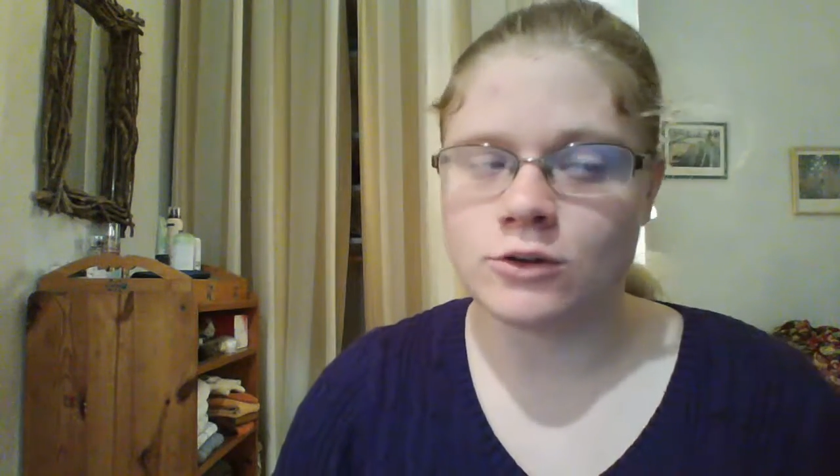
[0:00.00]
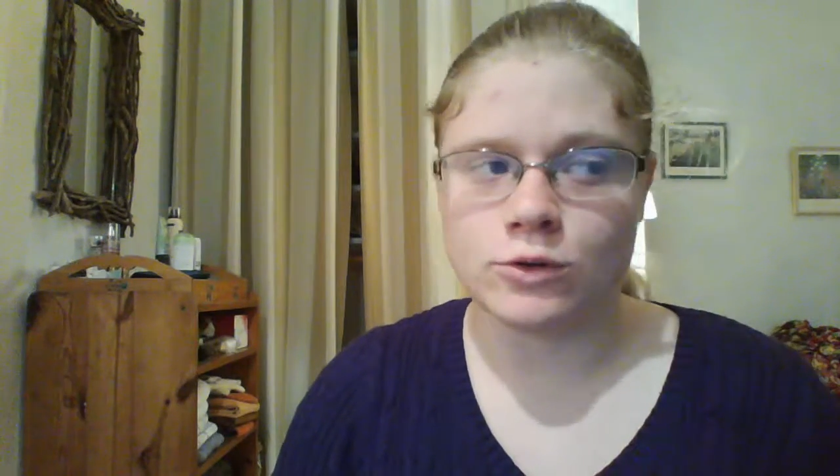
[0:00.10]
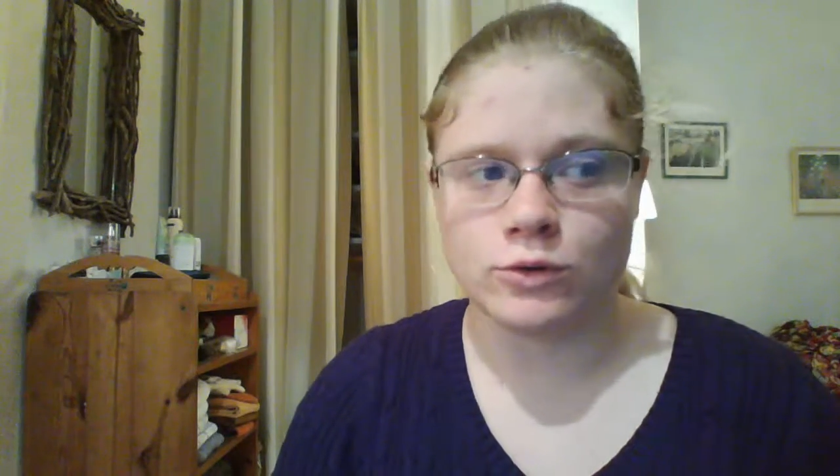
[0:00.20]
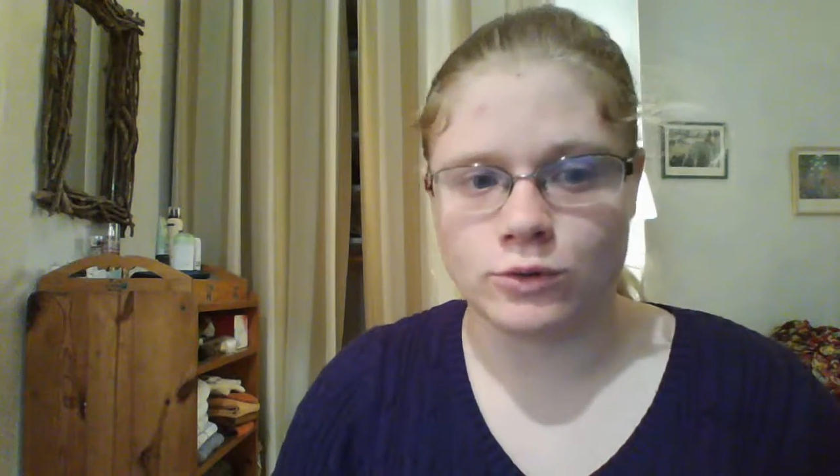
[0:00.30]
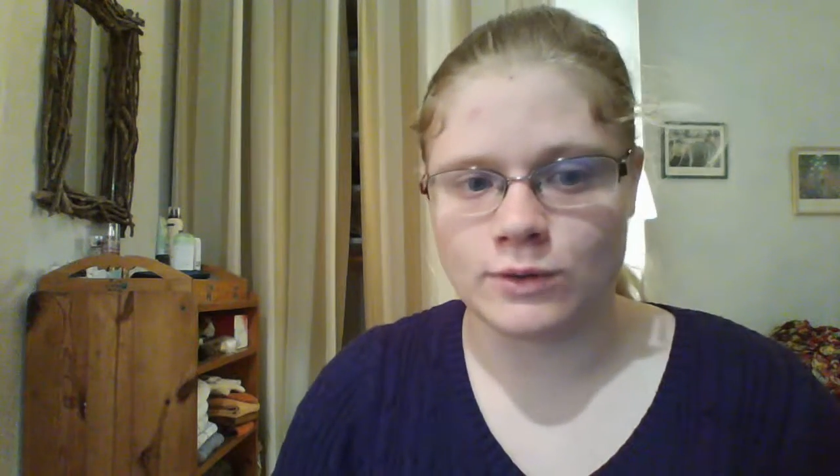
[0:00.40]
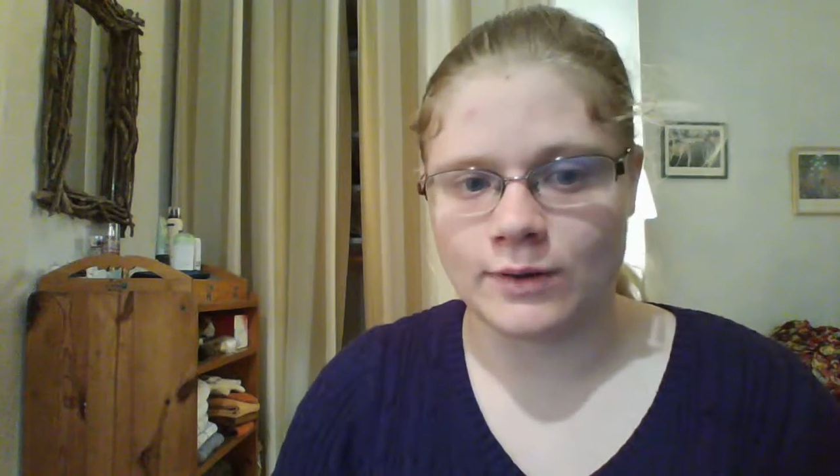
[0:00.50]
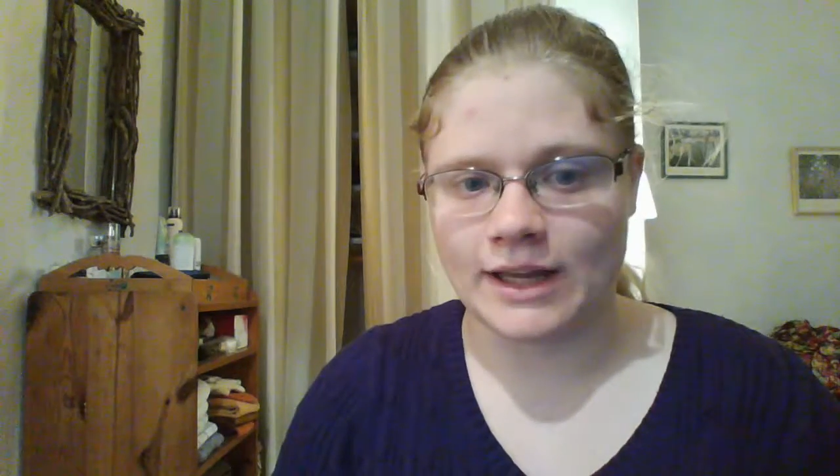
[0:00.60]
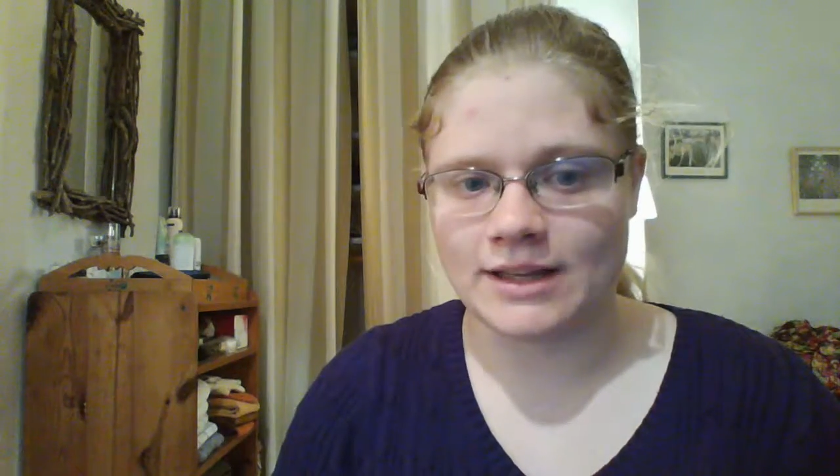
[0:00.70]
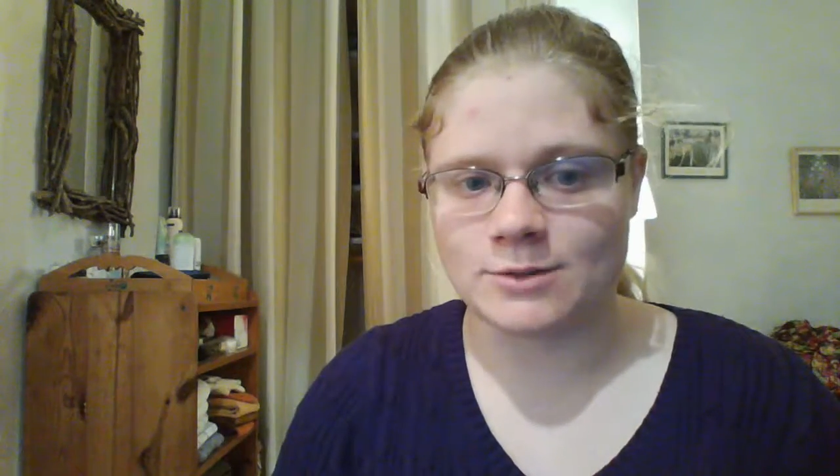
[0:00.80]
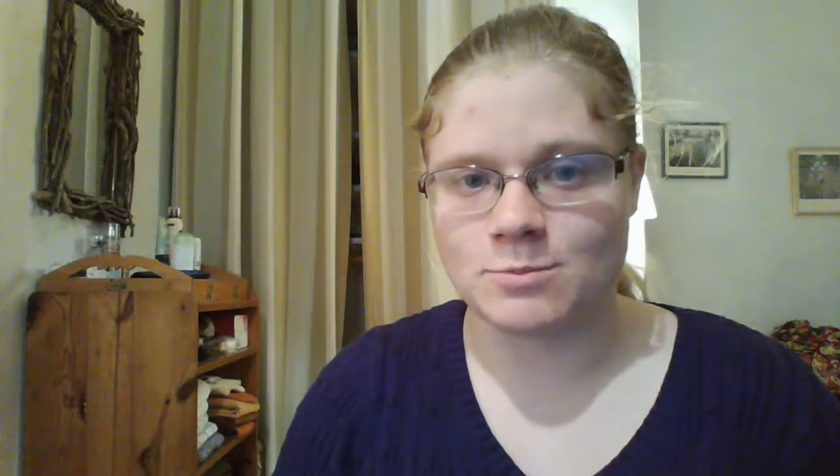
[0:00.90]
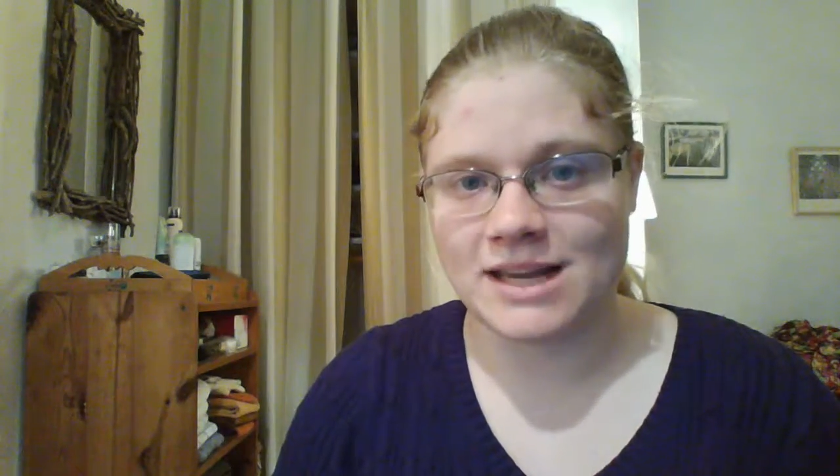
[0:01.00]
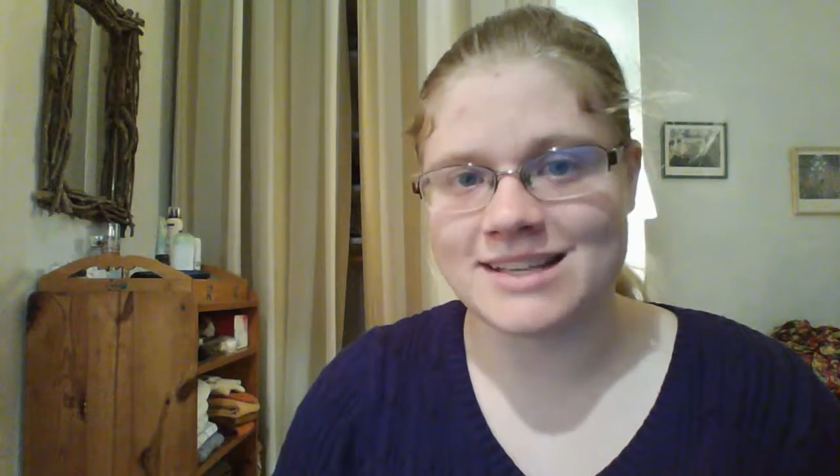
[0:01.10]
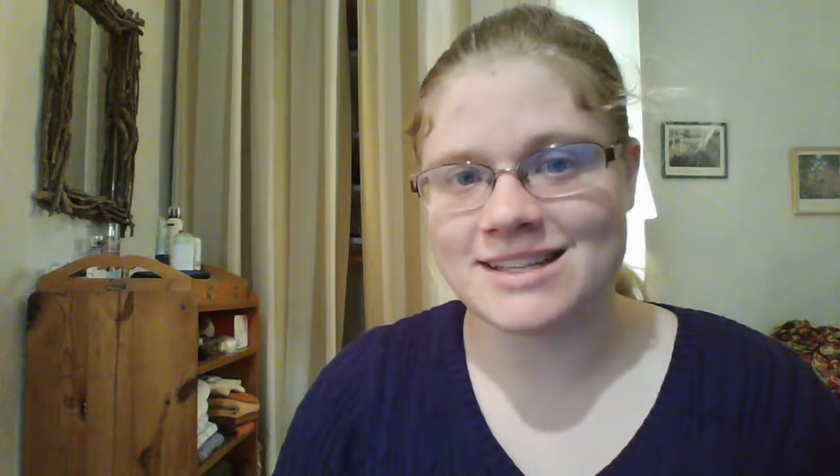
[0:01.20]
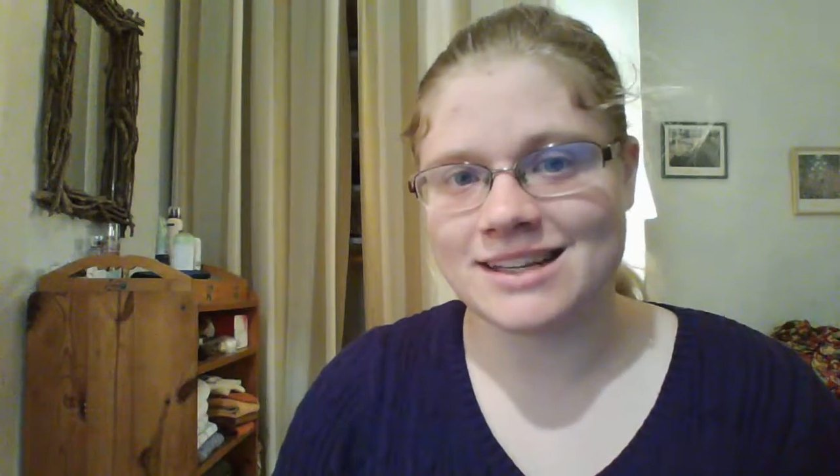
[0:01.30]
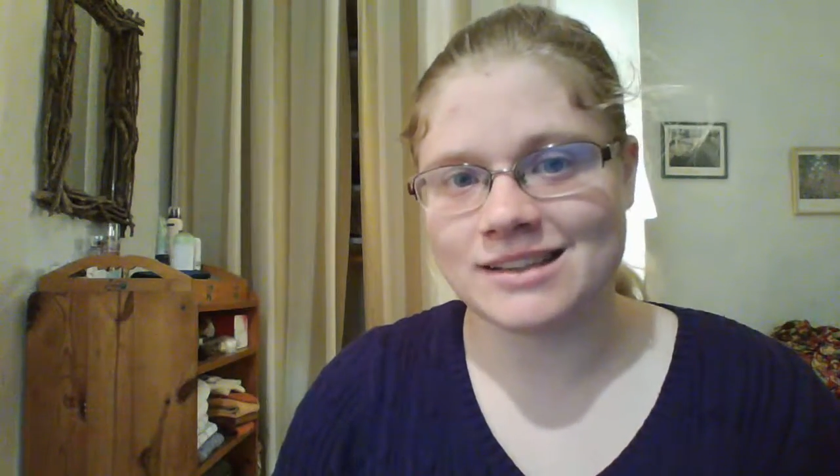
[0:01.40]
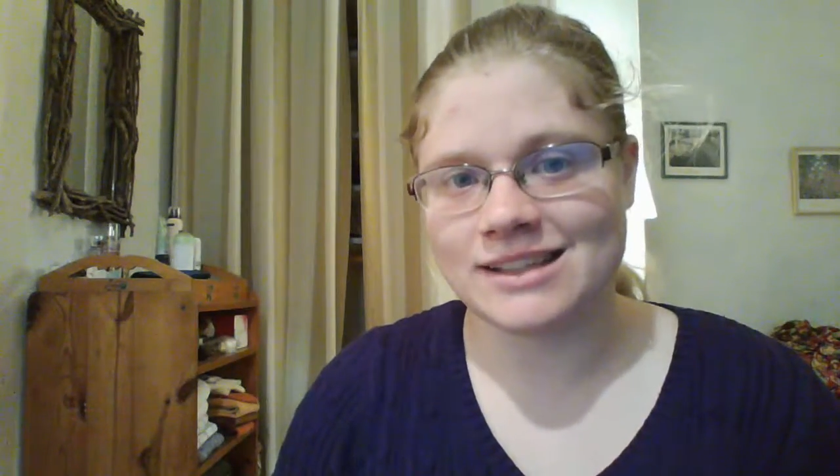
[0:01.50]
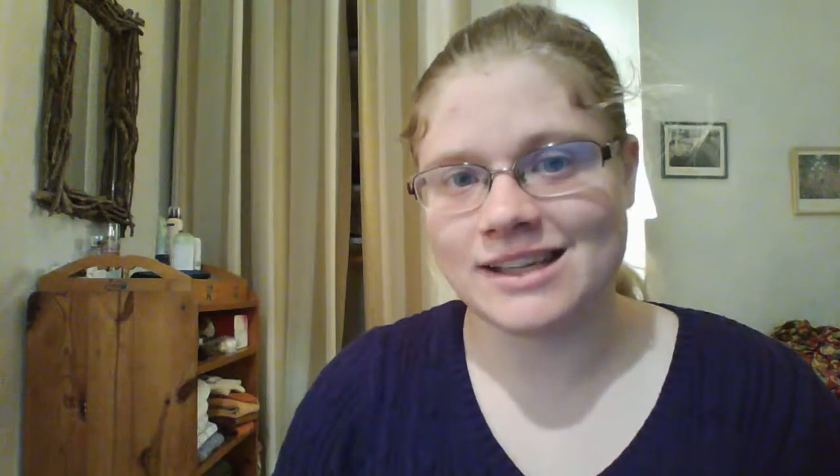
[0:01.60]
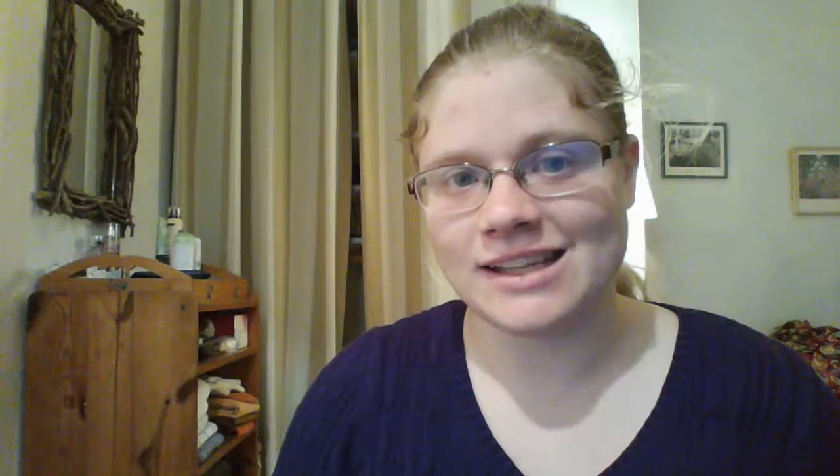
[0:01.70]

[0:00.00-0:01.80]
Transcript: who is basically